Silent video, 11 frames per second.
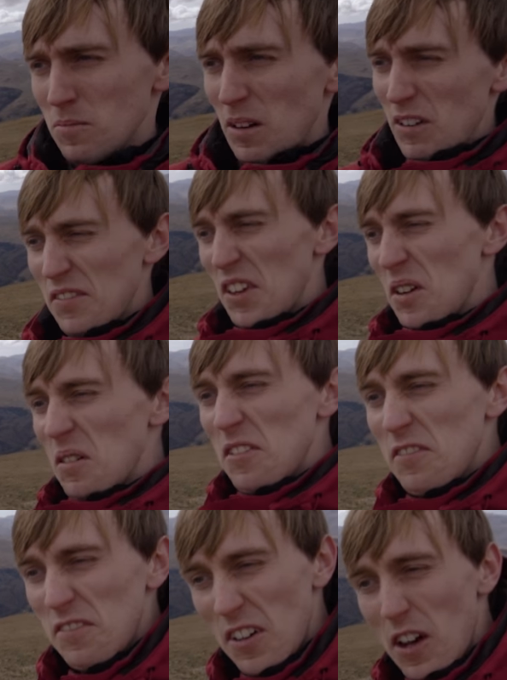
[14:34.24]
My review
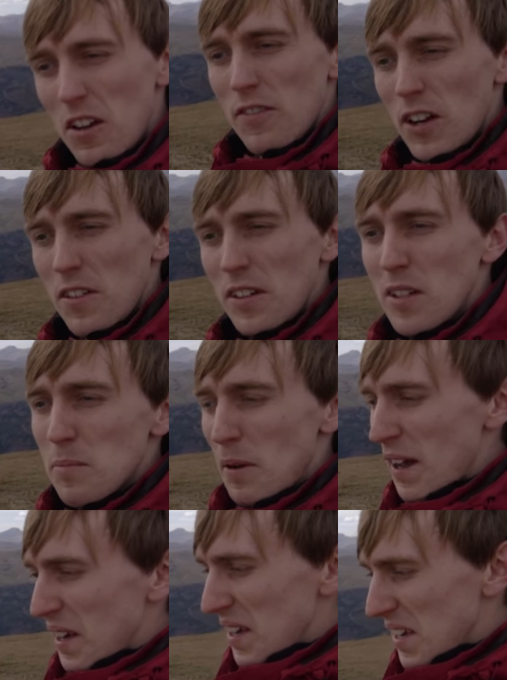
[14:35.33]
of overloading your
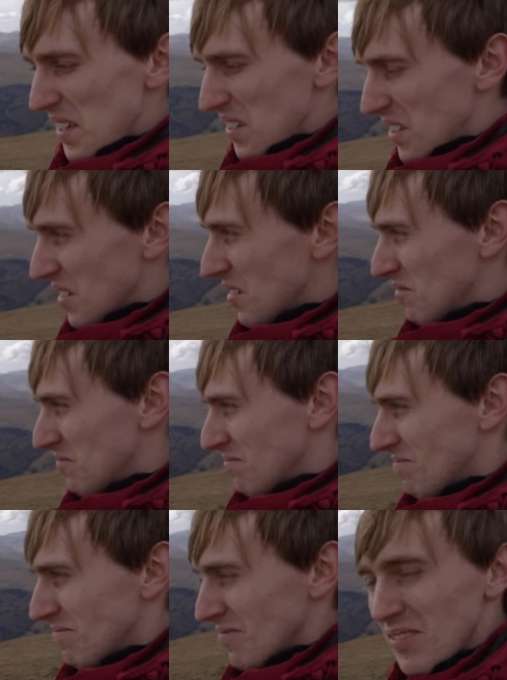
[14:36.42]
pack is
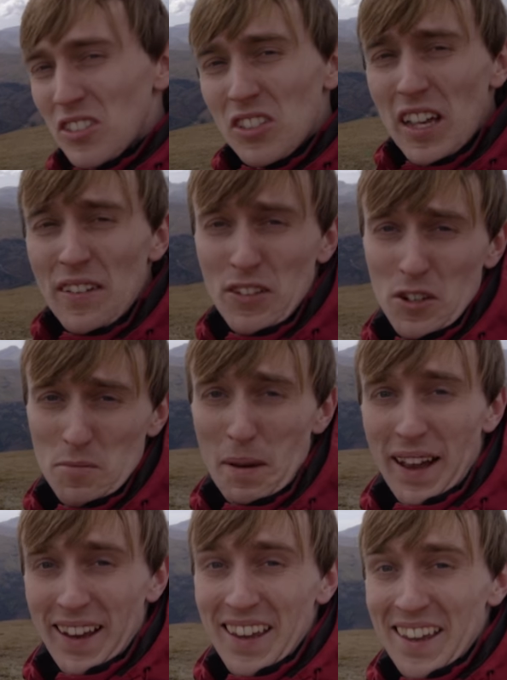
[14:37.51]
just have a good
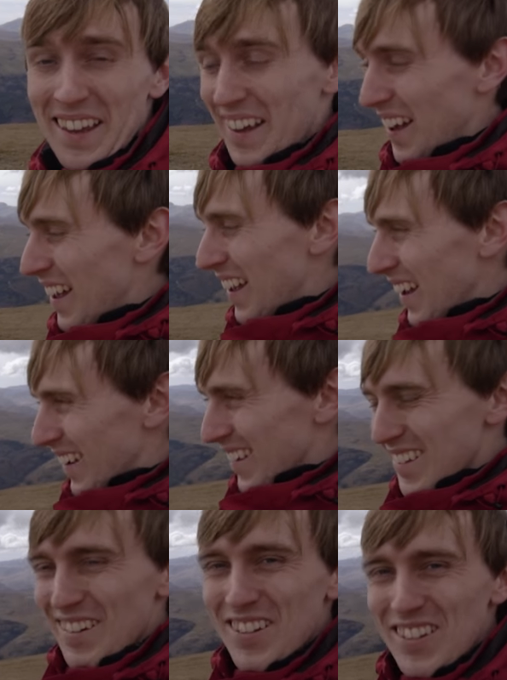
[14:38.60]
bag
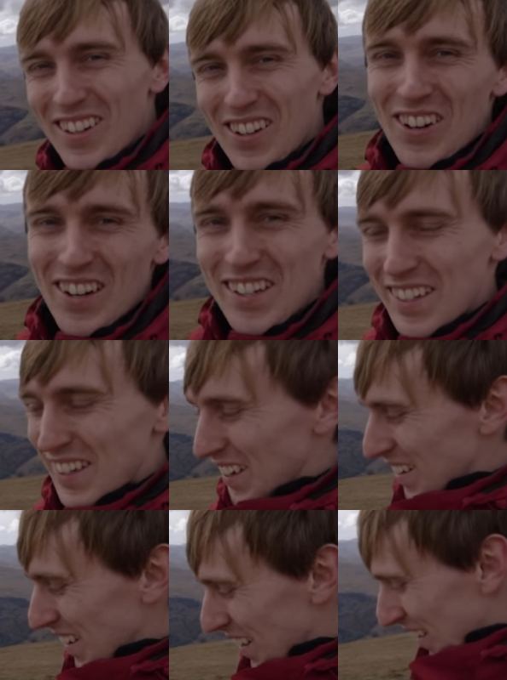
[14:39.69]
so it doesn't cut into
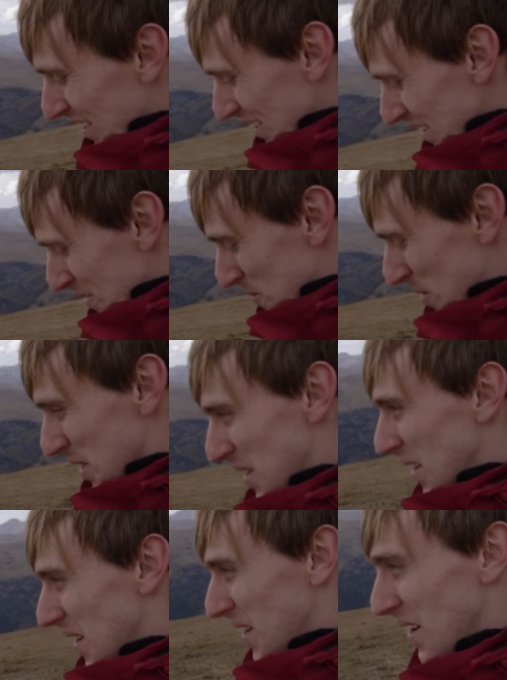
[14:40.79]
you. But
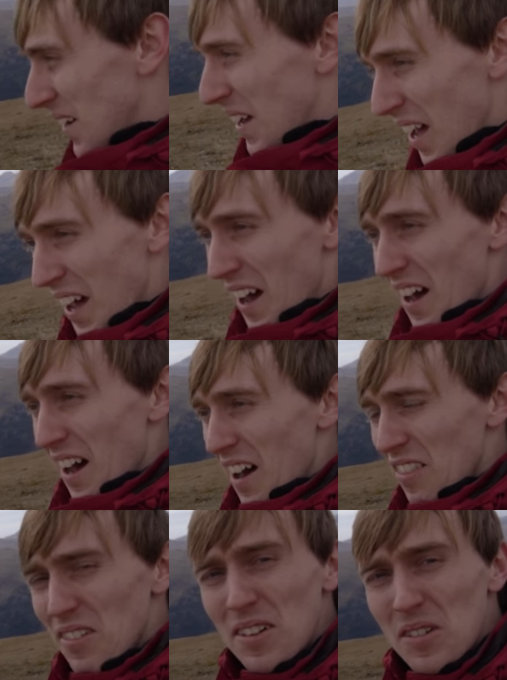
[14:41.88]

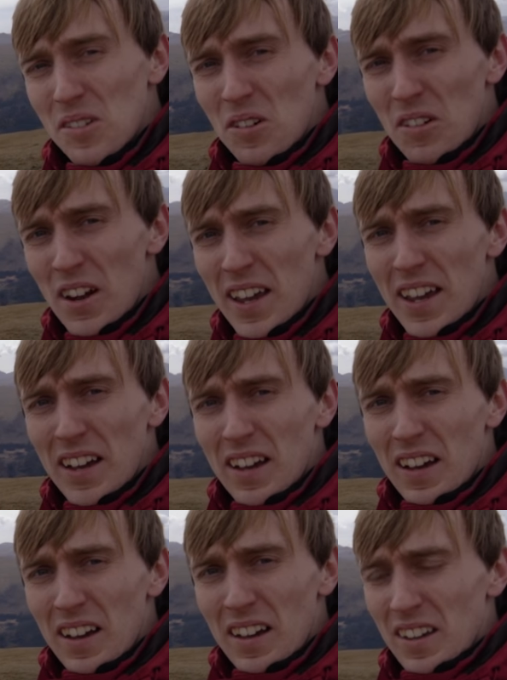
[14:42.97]
I thought it was all right.
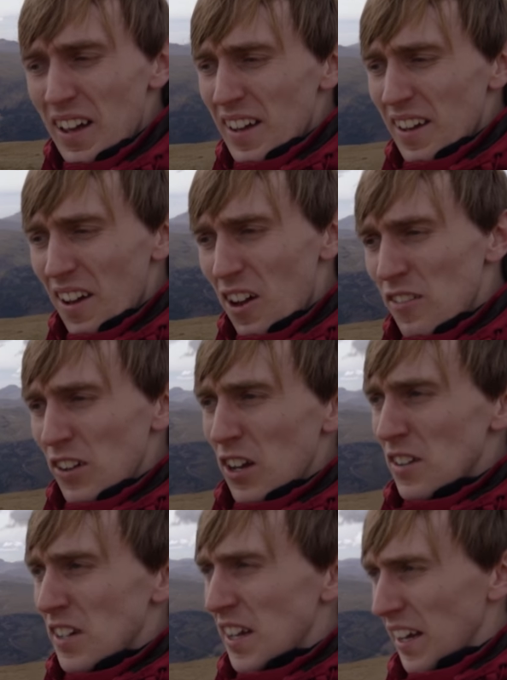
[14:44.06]
Like
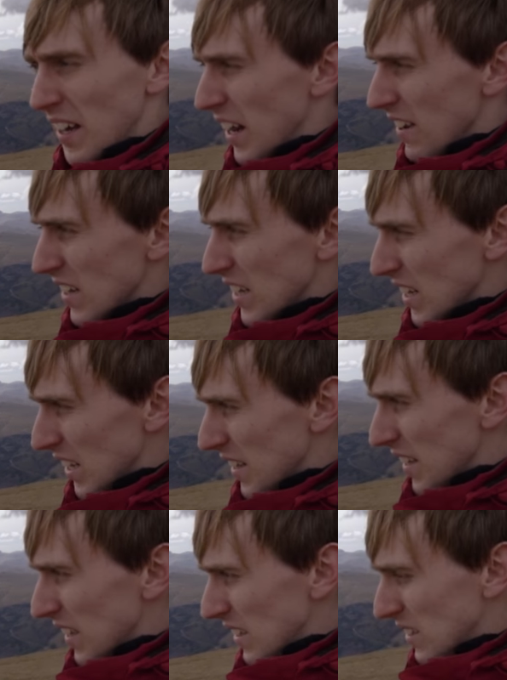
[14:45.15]
overloading it and carrying it like
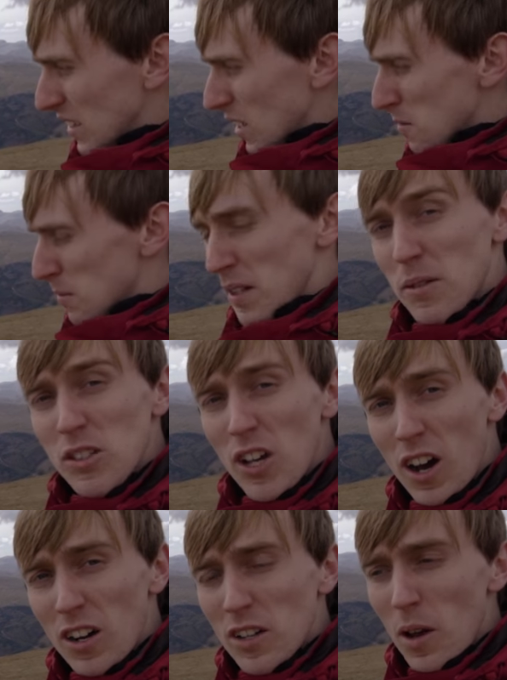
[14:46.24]
that, but it was
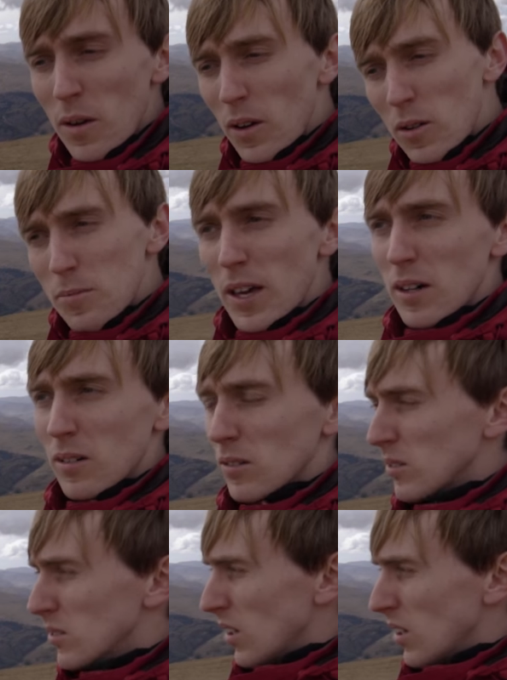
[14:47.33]
hard going uphill,